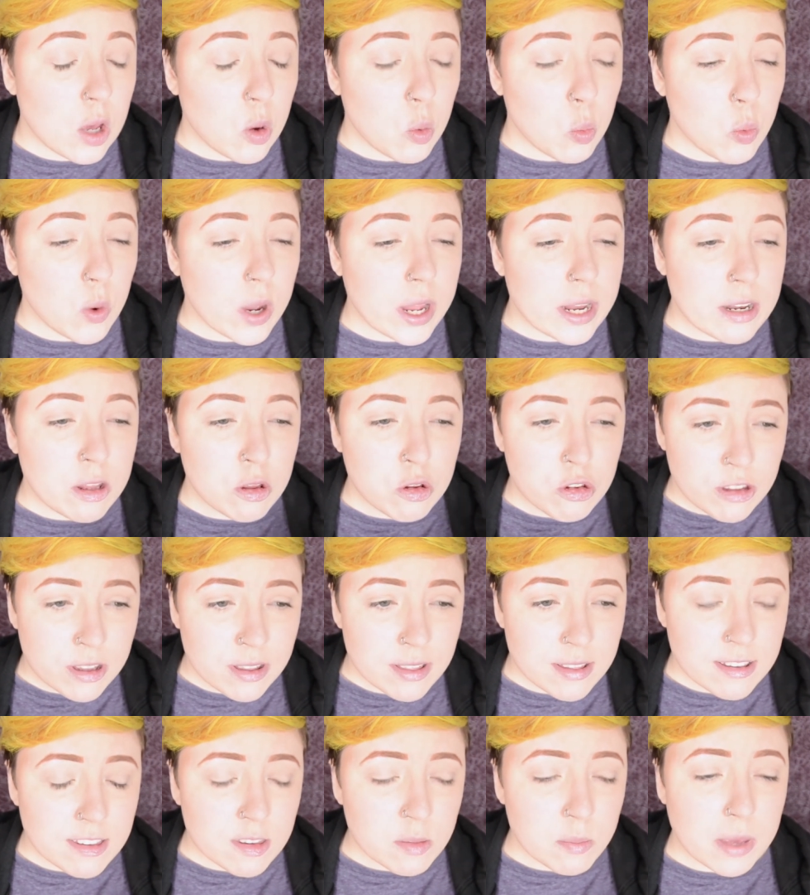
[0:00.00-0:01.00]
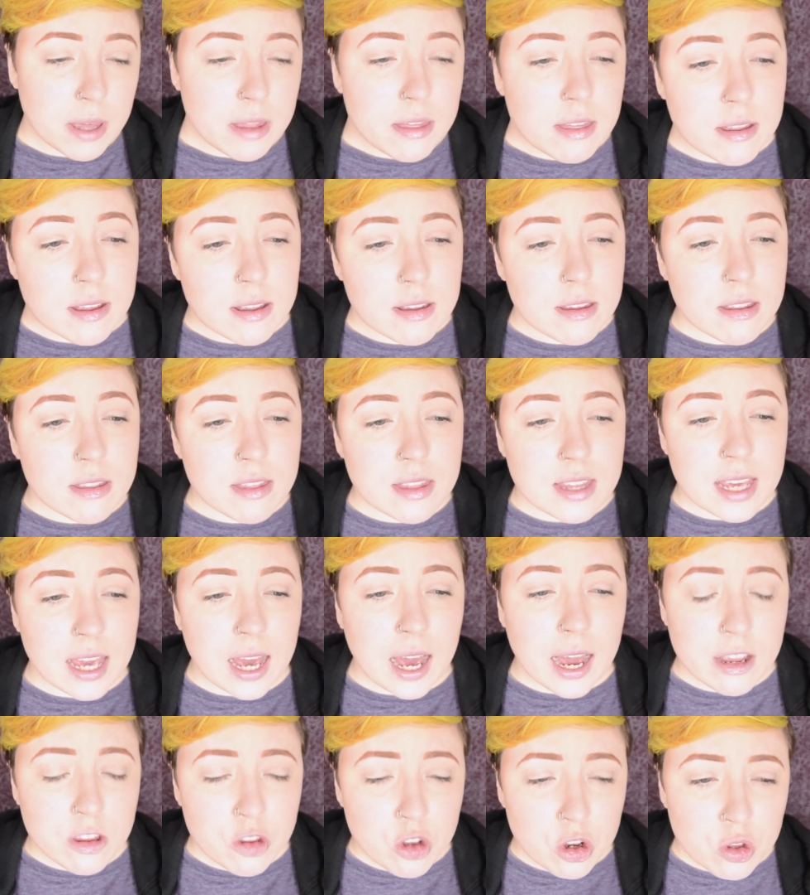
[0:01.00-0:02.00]
When using this method, the
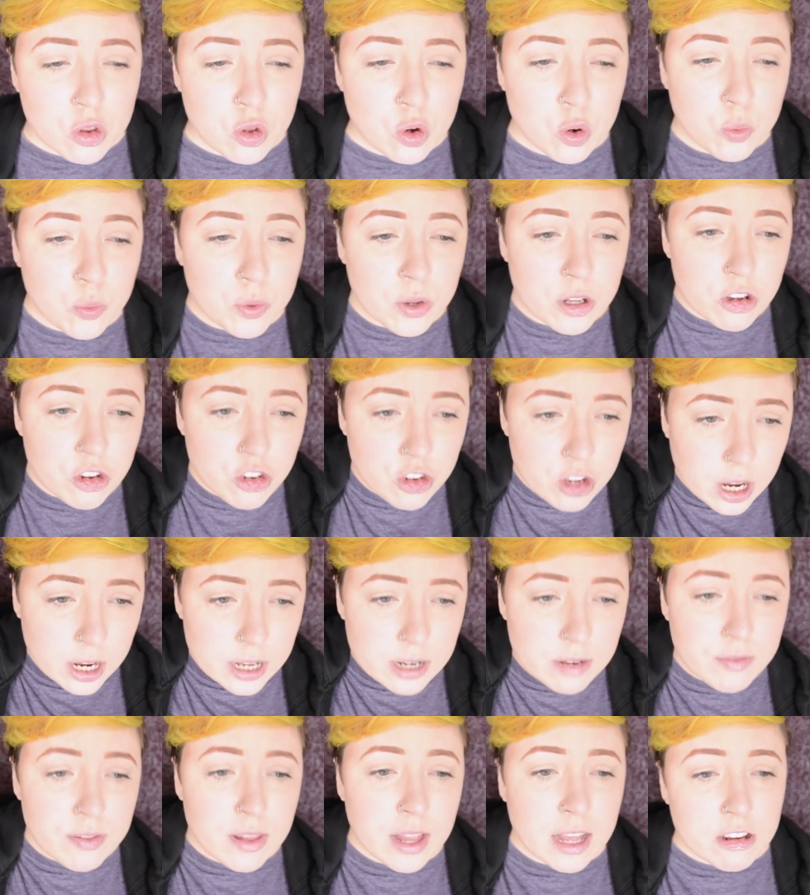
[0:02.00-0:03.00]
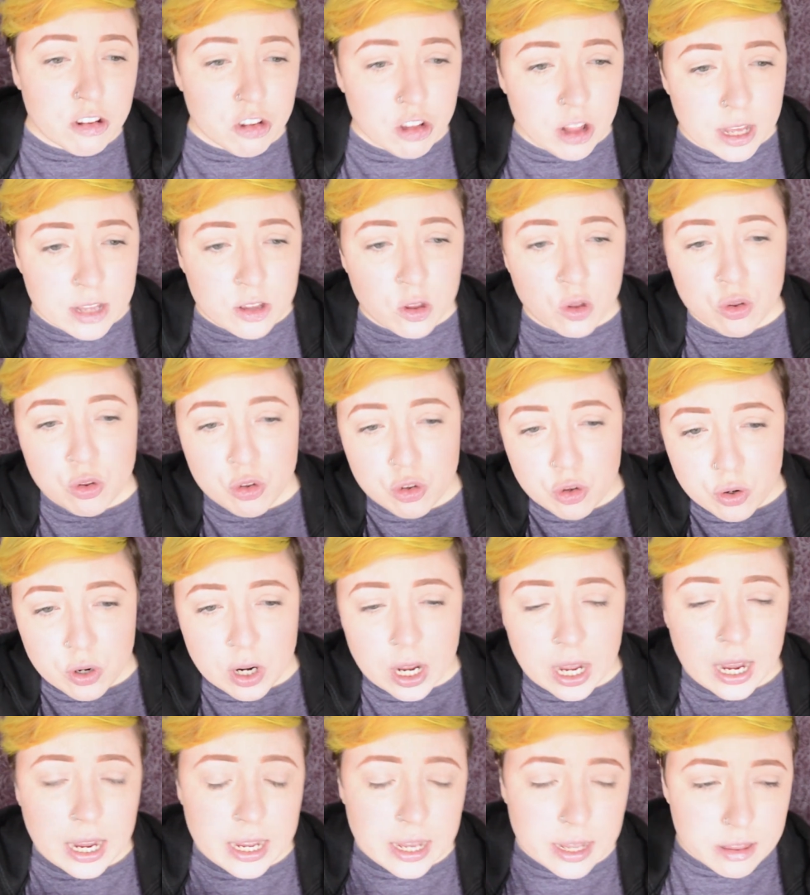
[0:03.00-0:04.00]
eye doctor will shine a flashlight onto your
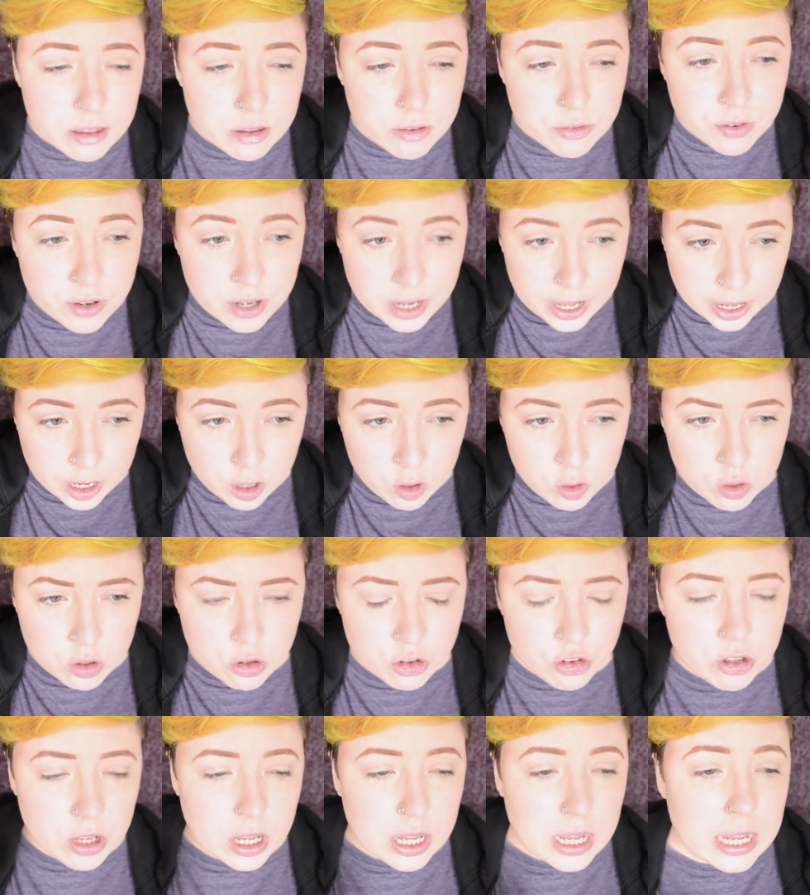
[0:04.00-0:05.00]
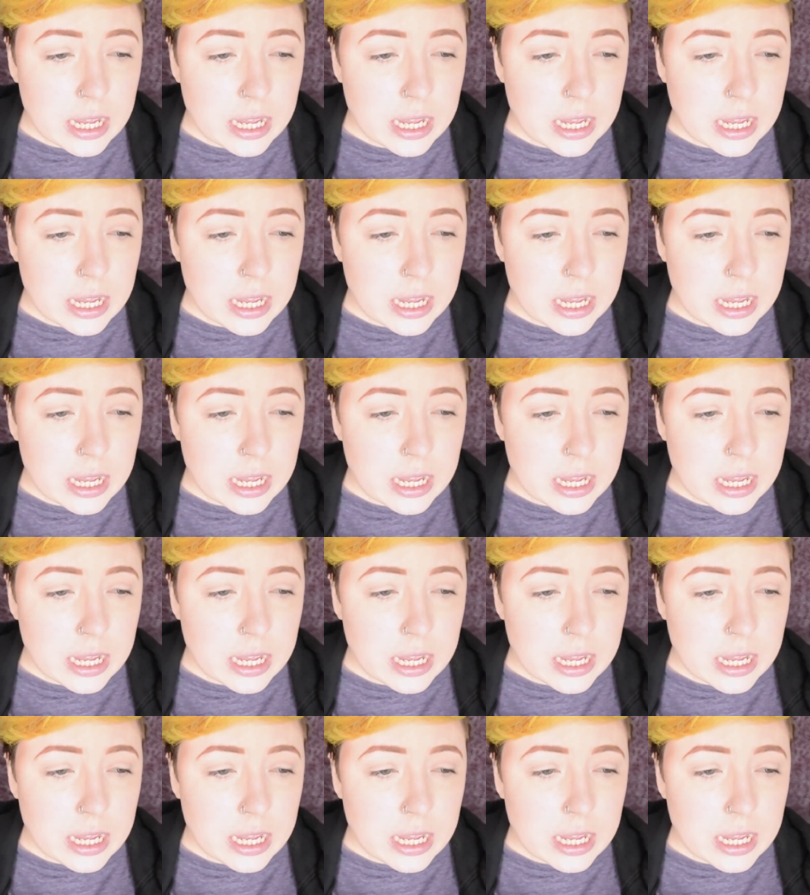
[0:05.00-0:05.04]
eye at different angles.